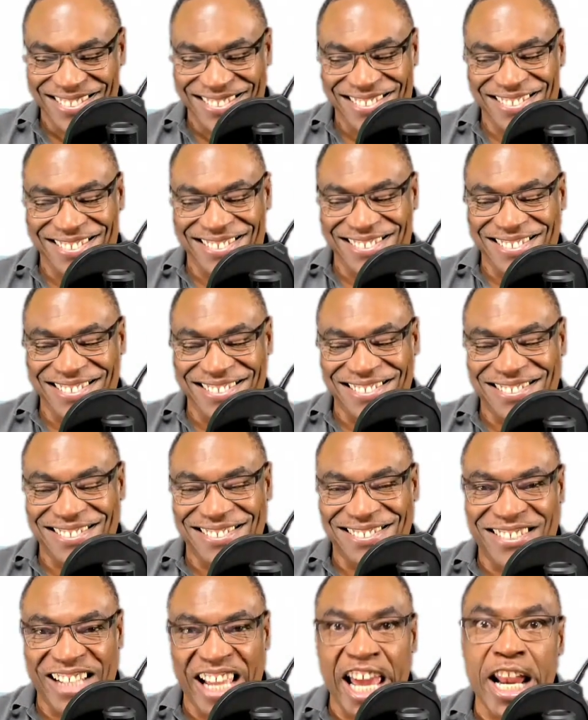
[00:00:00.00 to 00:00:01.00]

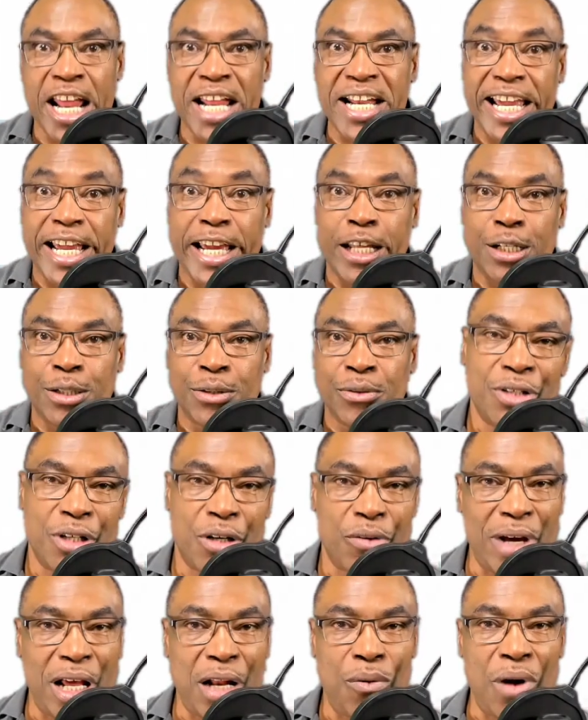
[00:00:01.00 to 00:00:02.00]
mm Yeah, I did.
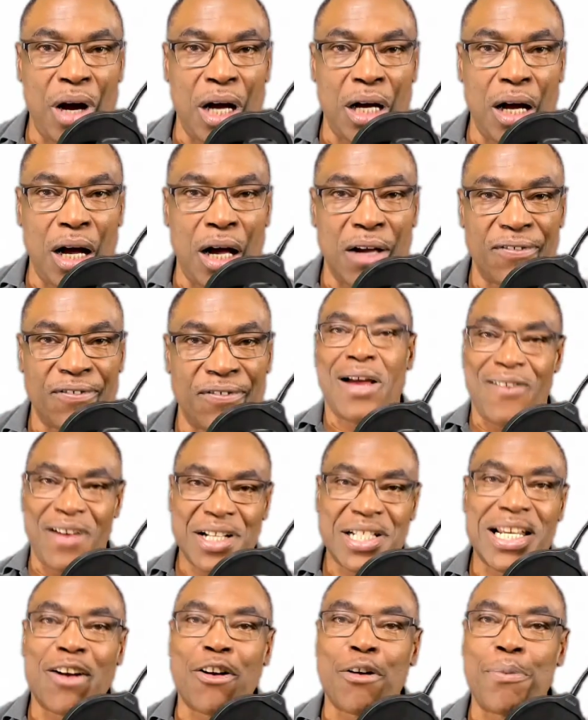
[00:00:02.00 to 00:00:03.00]
Turn around and walk off. I've
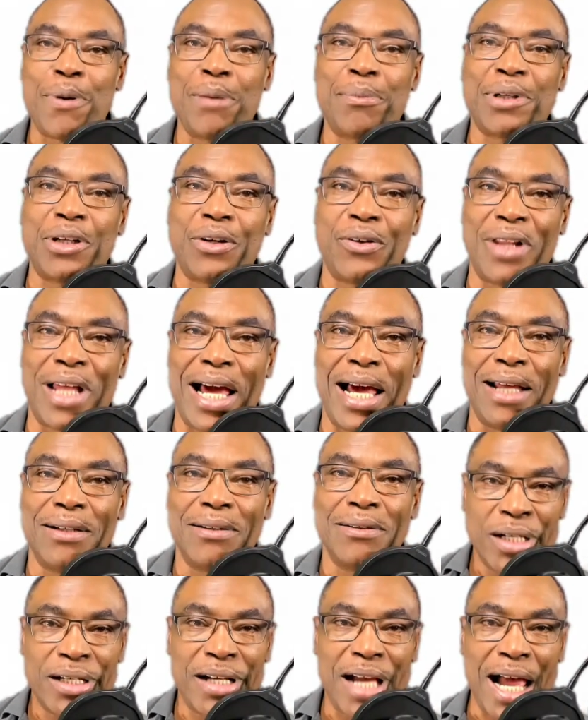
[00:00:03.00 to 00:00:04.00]
had several people do that.
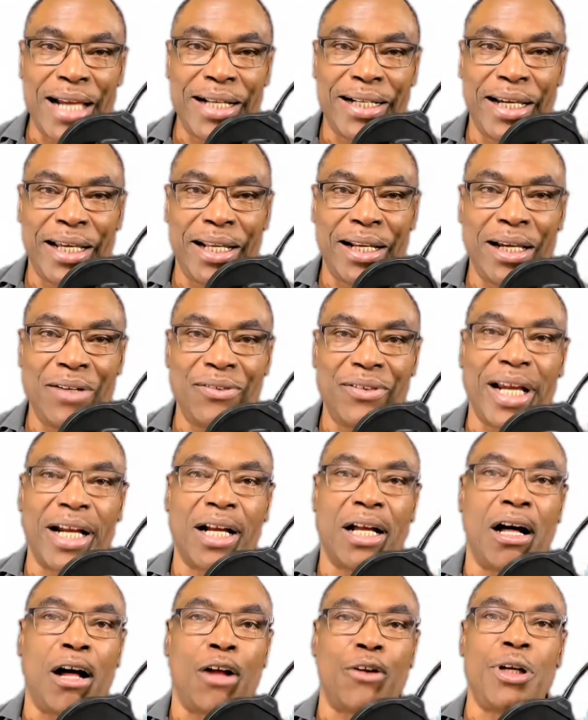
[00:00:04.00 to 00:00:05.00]
One guy did it.
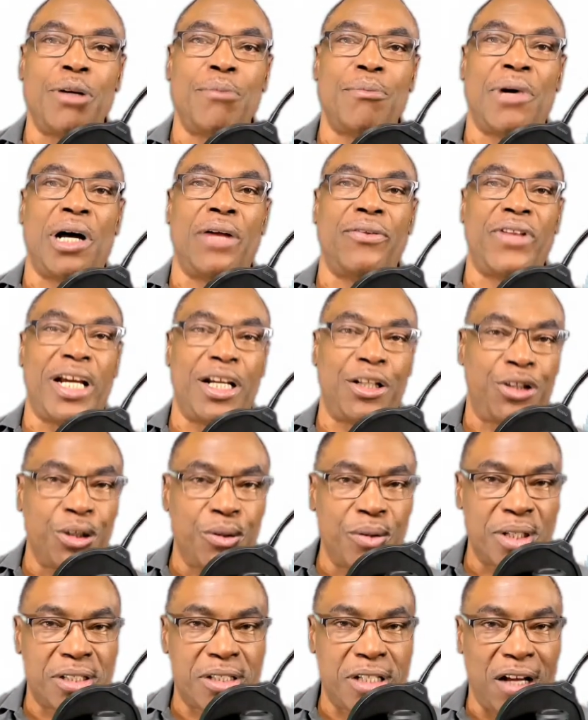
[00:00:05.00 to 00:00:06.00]
They called him up. They
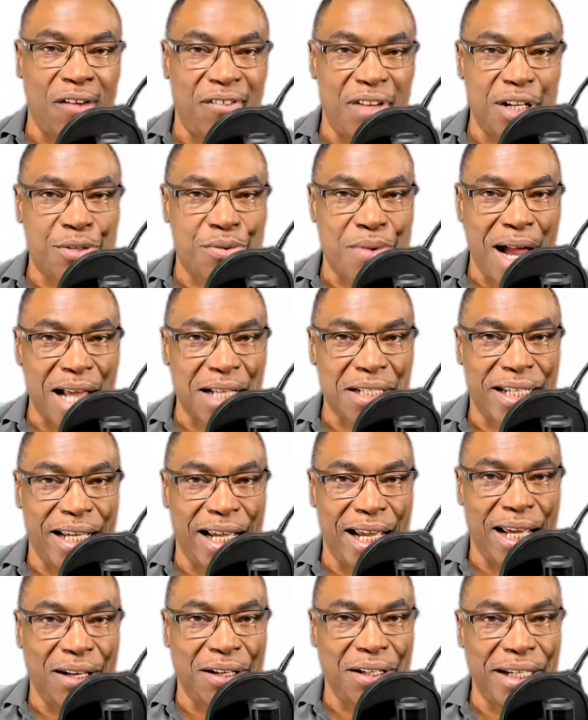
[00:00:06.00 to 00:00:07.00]
threw his stuff in the trash
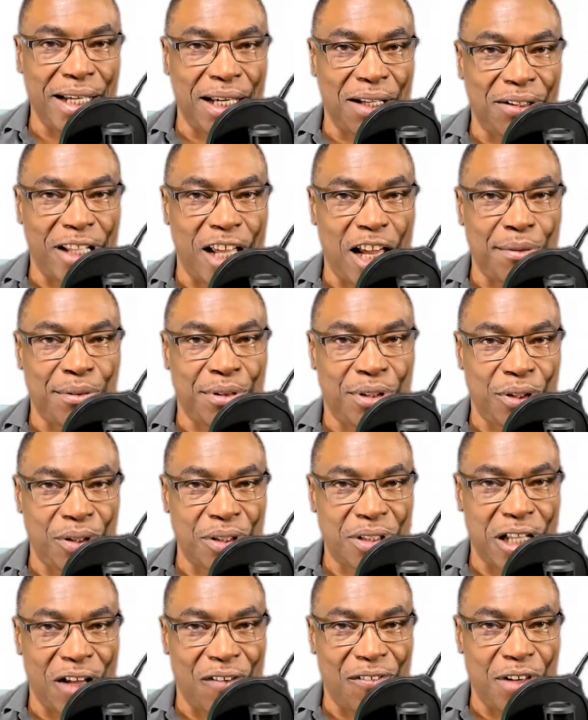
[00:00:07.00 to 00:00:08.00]
can and yelled at him, threw
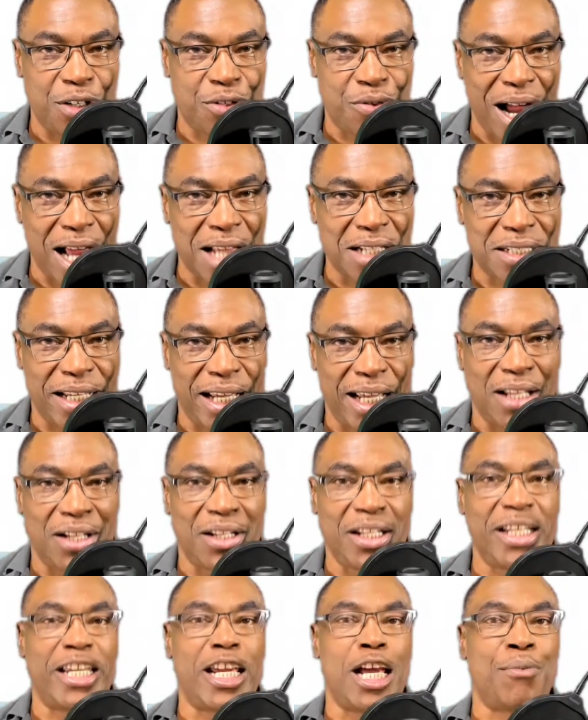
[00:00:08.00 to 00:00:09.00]
his stuff in the trash
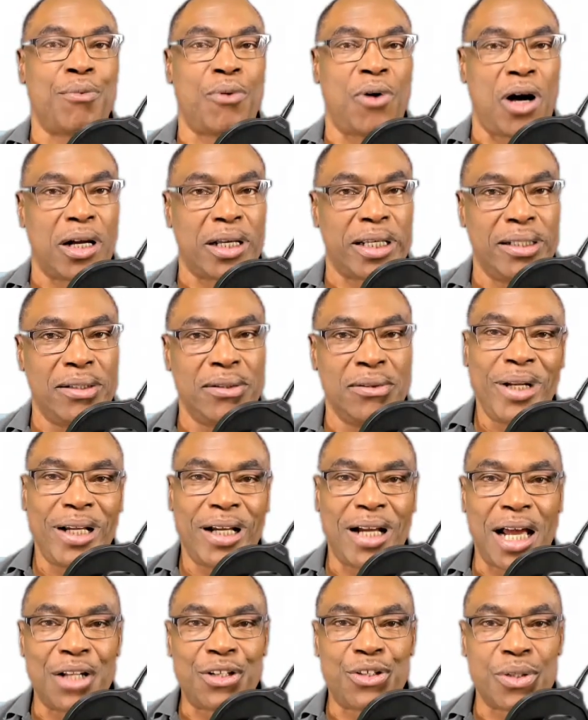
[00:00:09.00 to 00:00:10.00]
can. He kept walking. When he
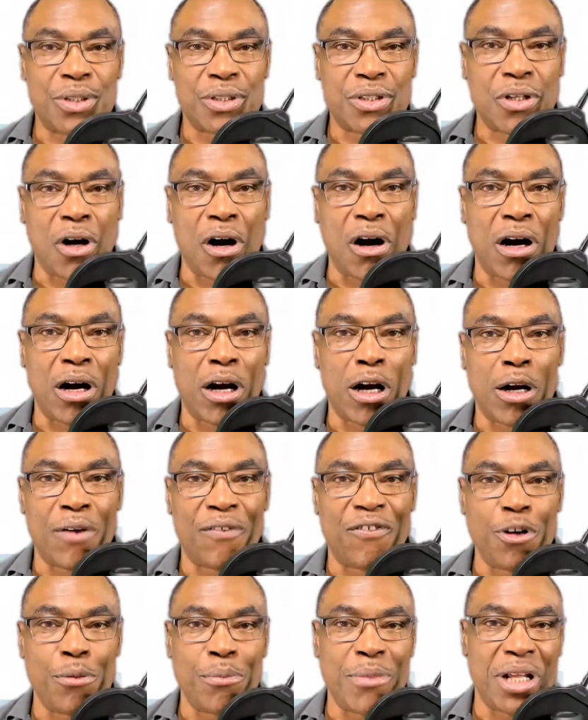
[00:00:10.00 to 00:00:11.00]
got to his car
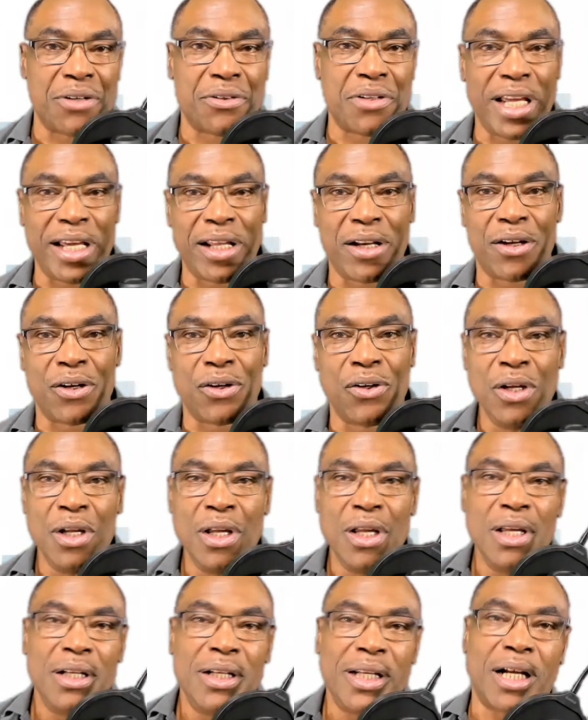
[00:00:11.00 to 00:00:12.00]
a few minutes later,
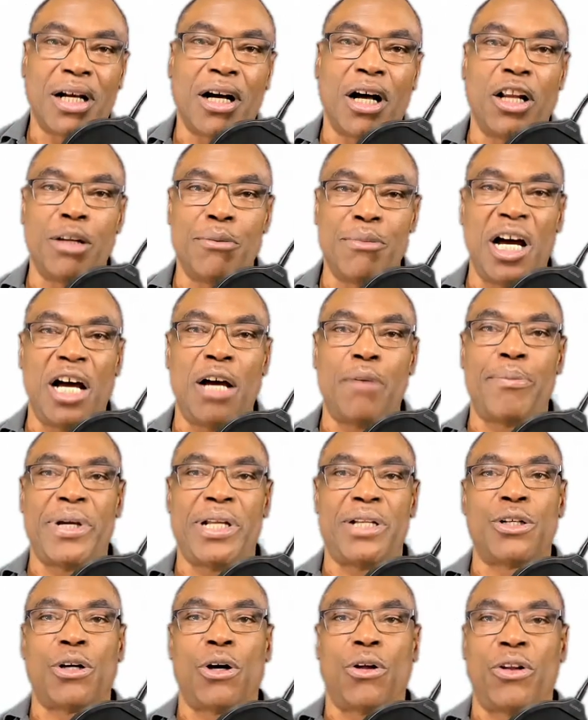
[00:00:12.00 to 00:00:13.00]
they called him up
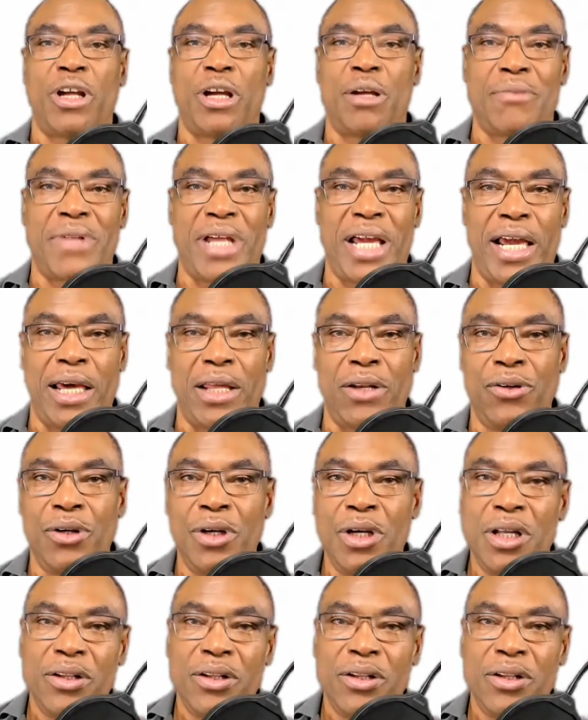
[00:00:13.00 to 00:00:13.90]
and told him that